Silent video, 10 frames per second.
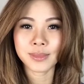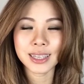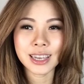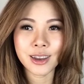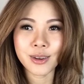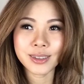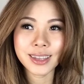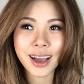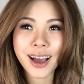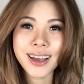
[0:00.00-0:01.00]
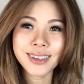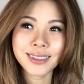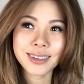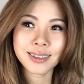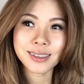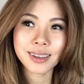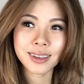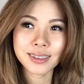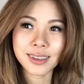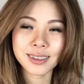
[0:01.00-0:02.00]
you know, the eyes
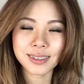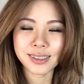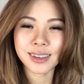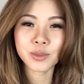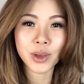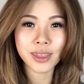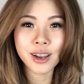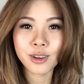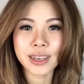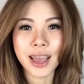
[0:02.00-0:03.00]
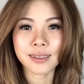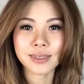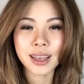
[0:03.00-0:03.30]
is what they look at.